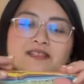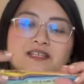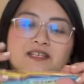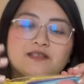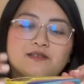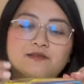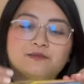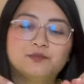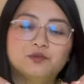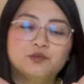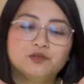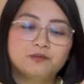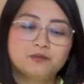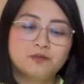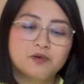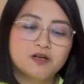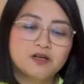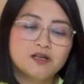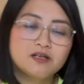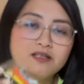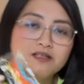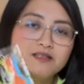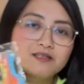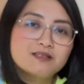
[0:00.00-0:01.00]
These are
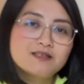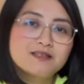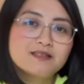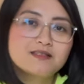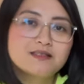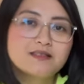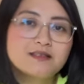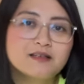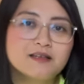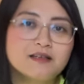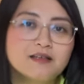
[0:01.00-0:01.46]
bookmarks.